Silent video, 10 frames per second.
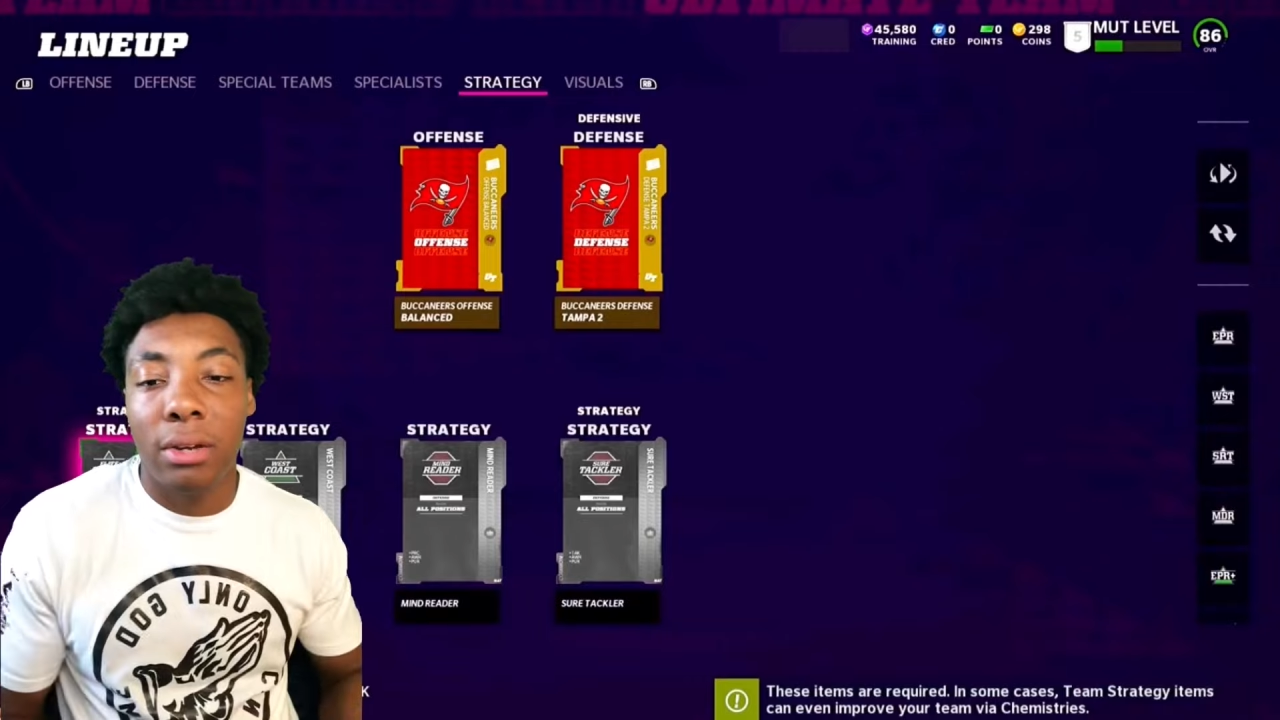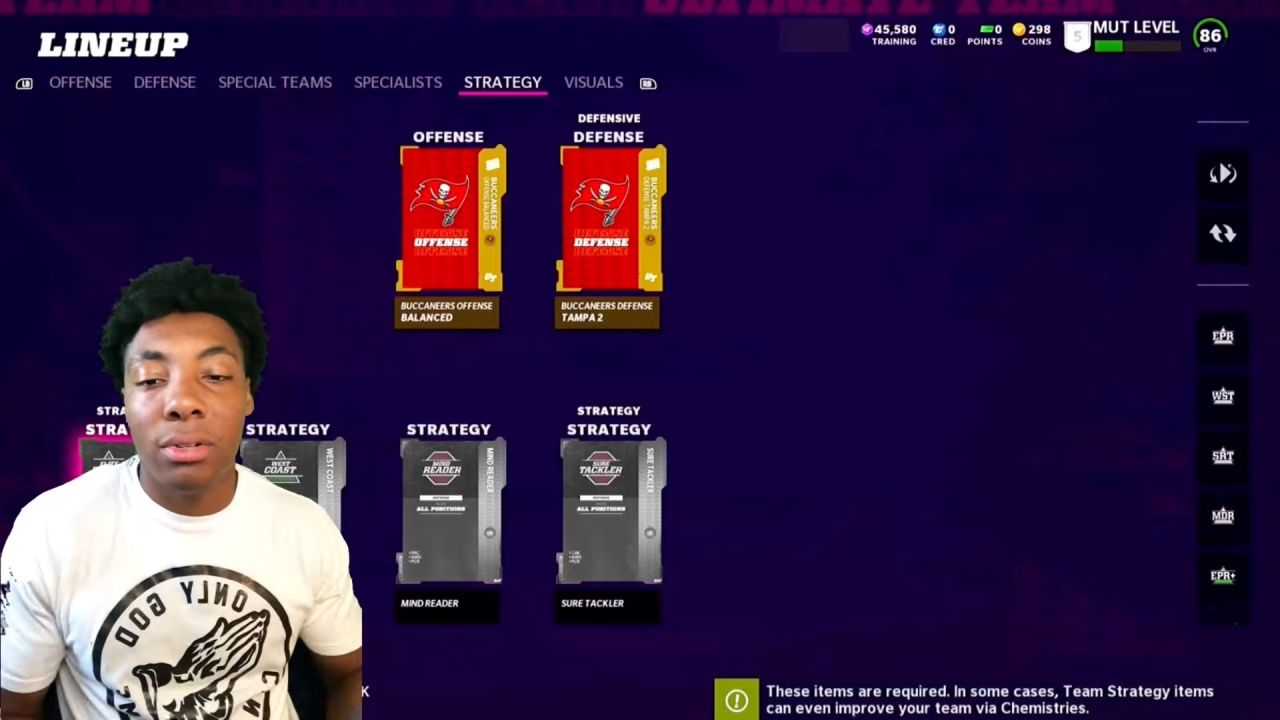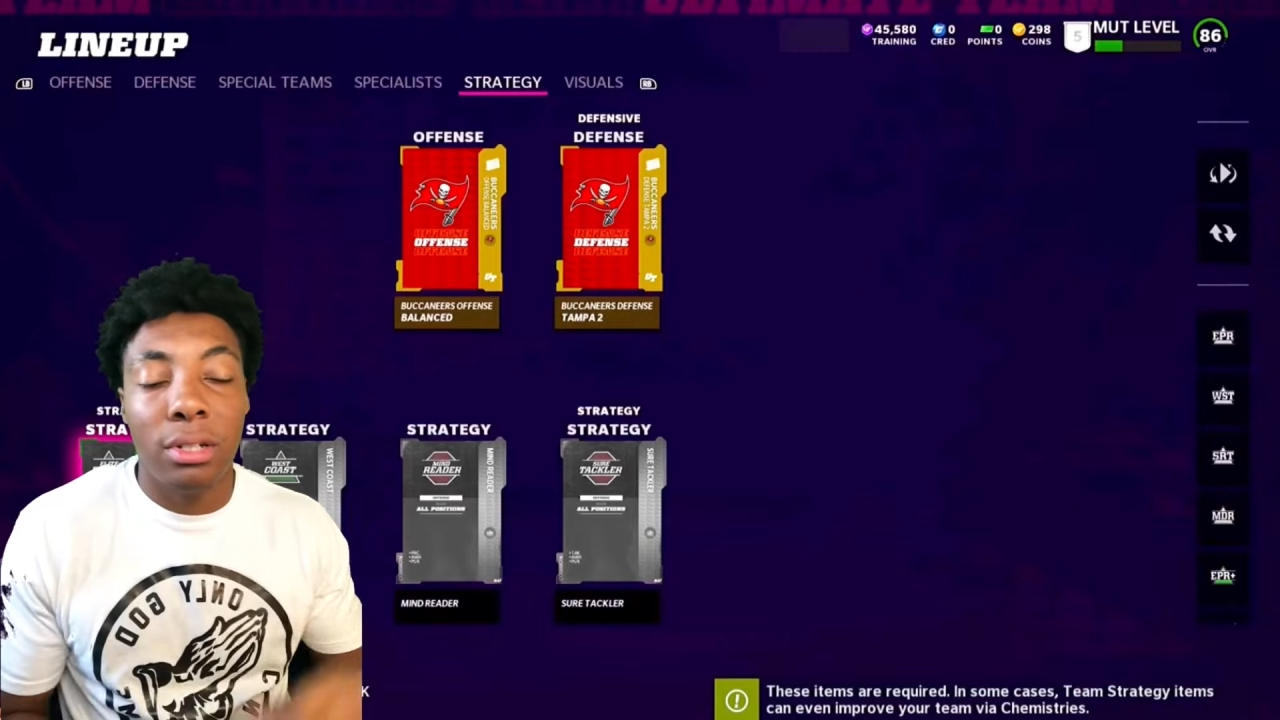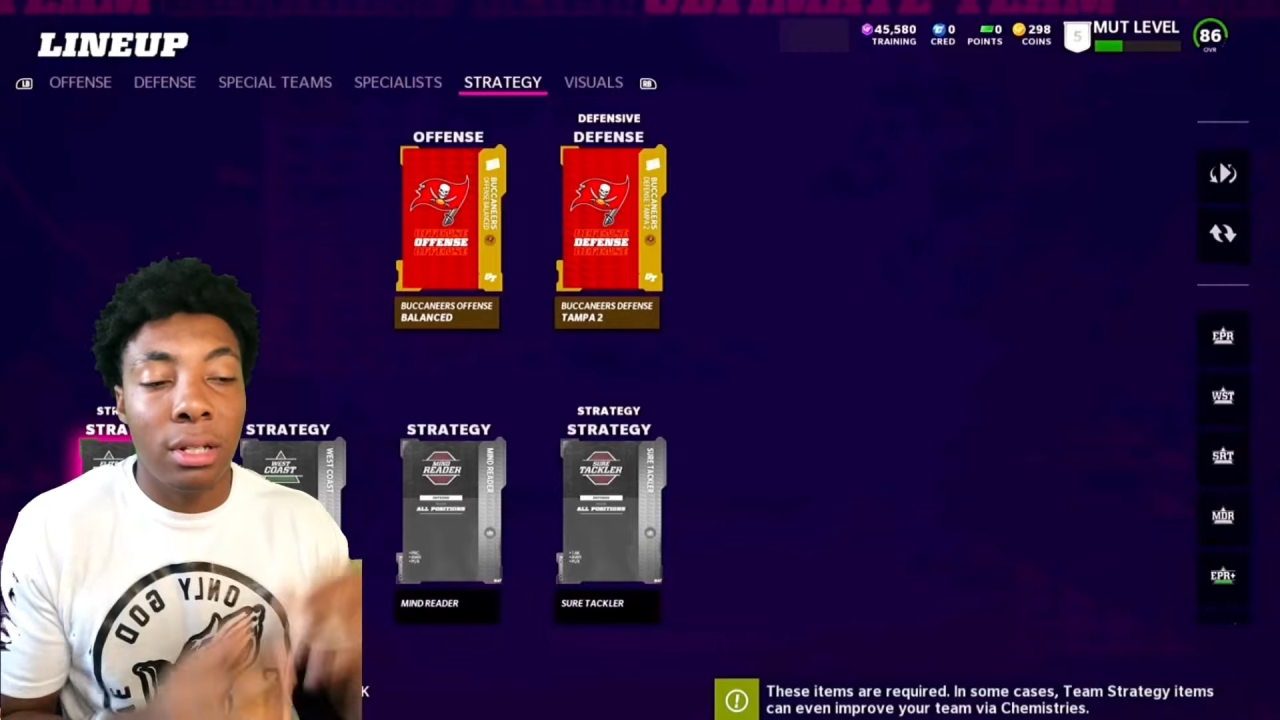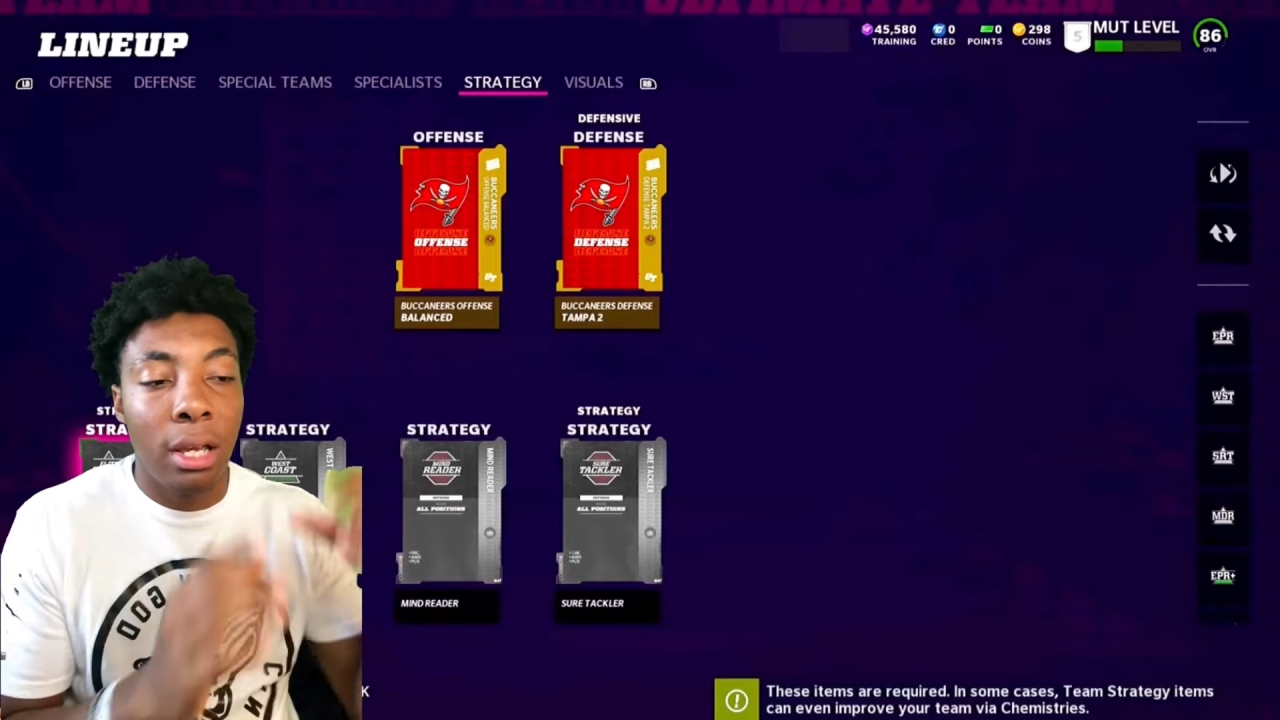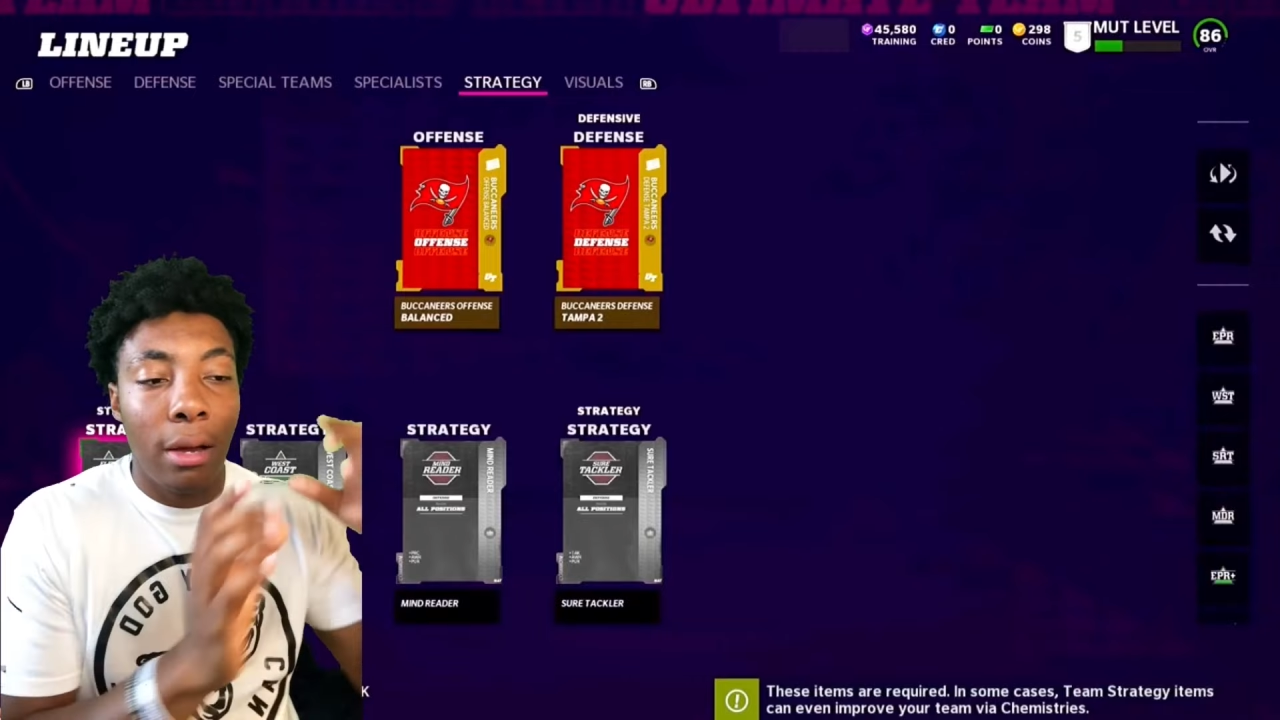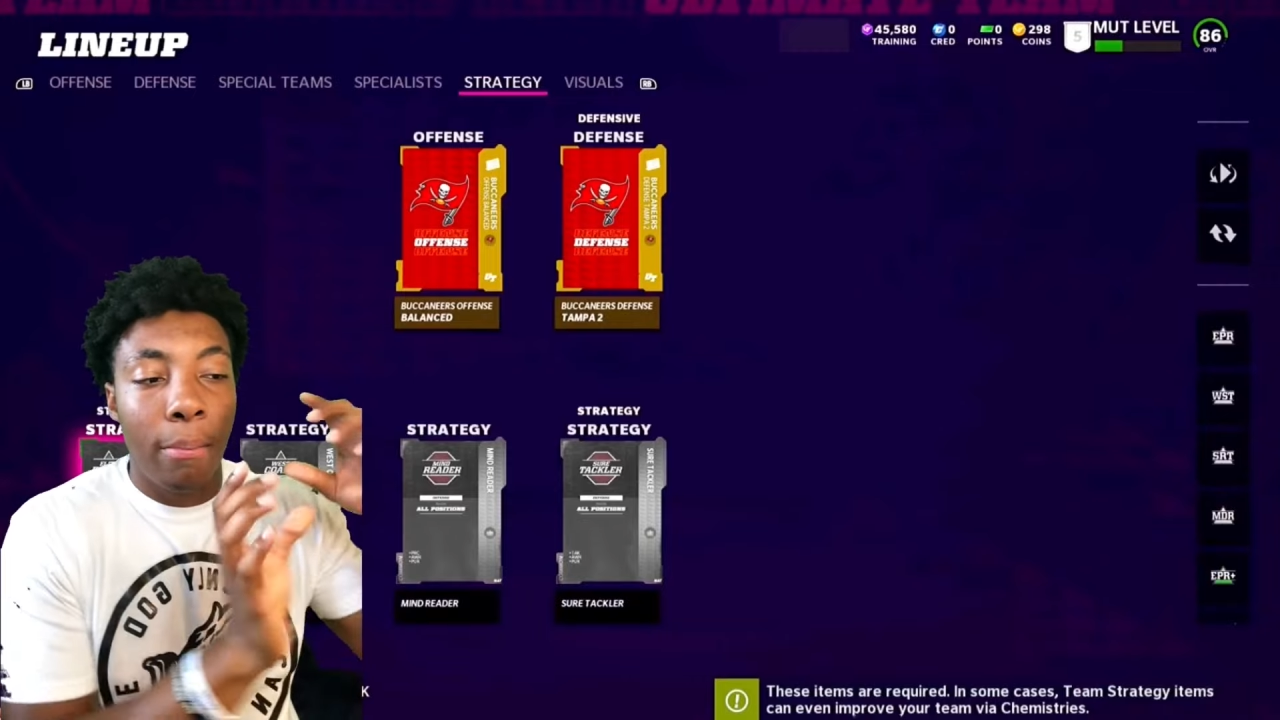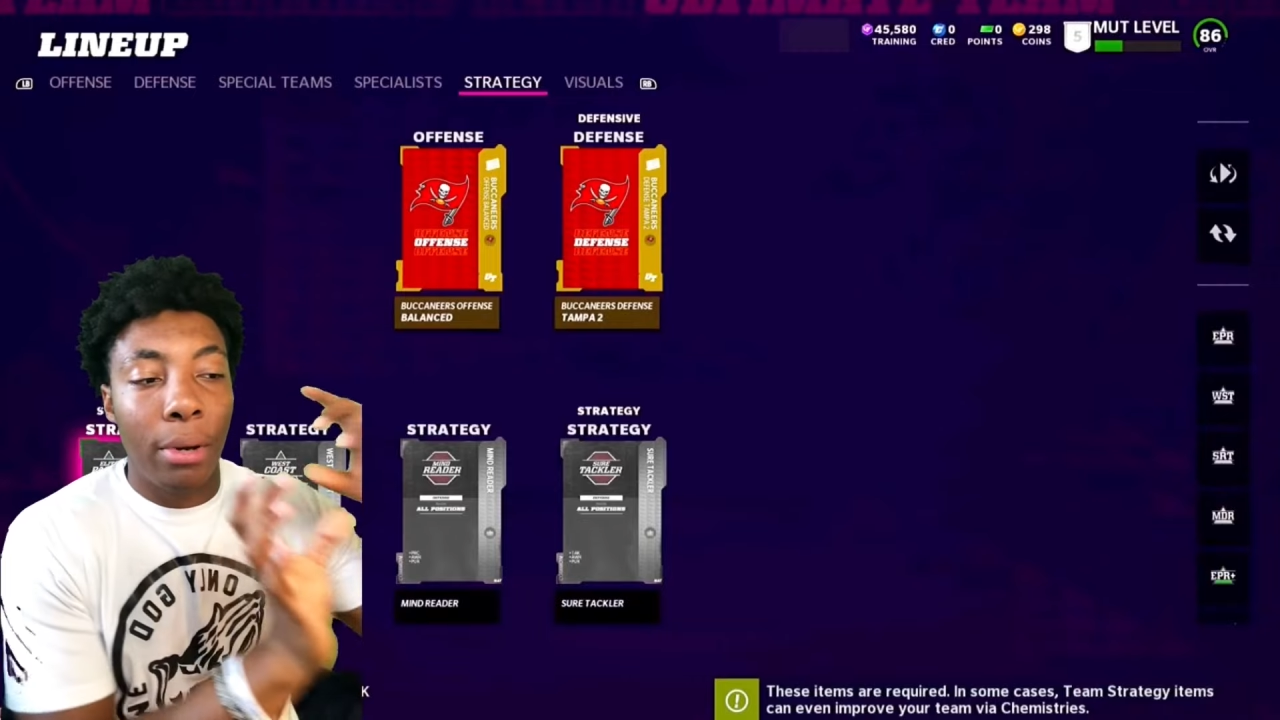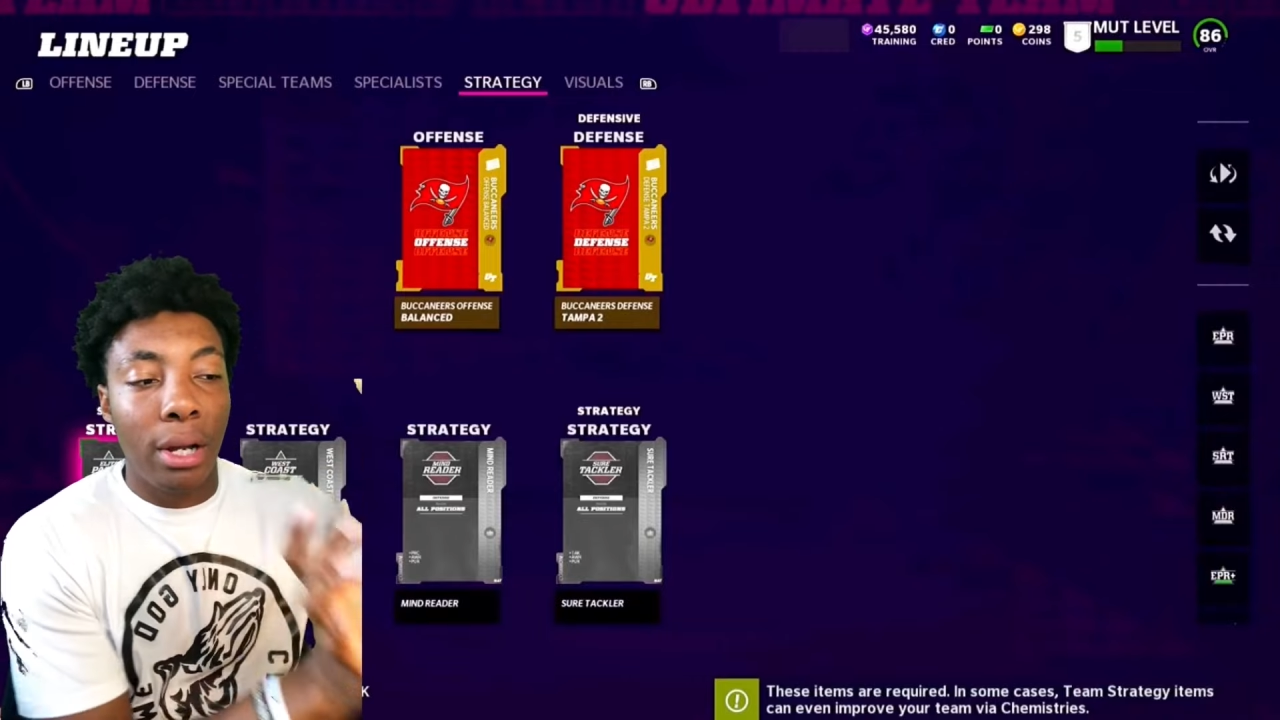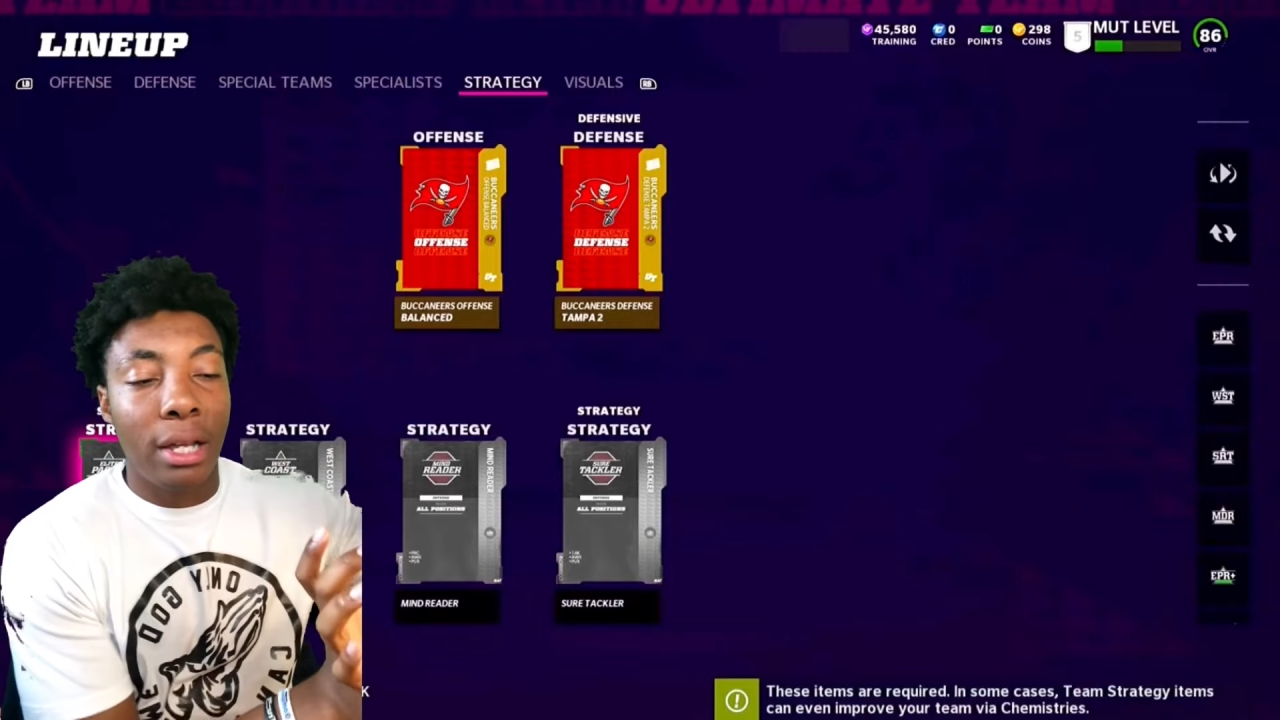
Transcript: You just put